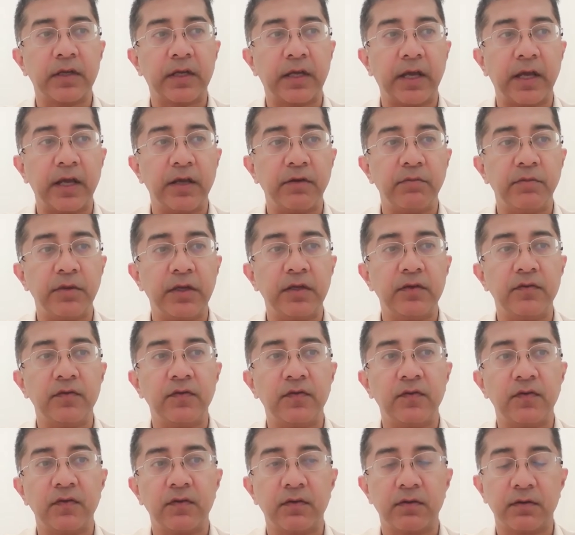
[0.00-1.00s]

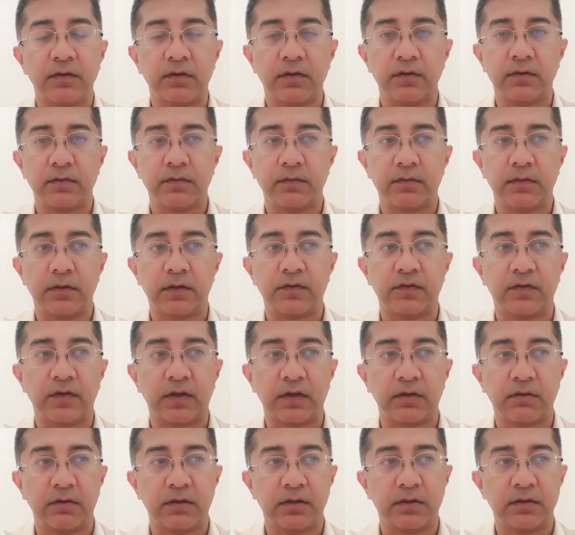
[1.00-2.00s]
K-means,
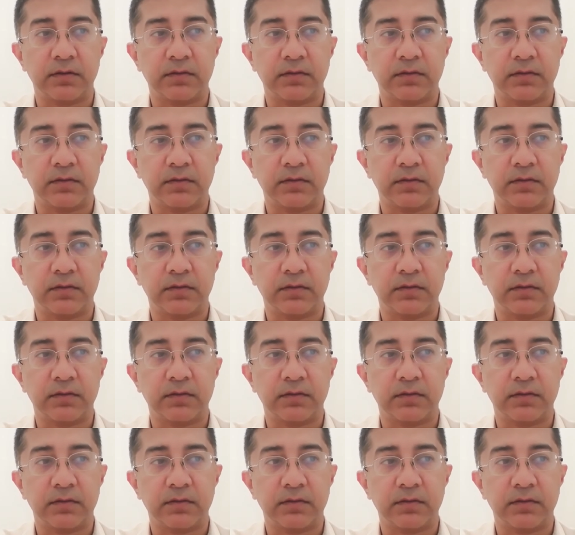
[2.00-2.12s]
etc.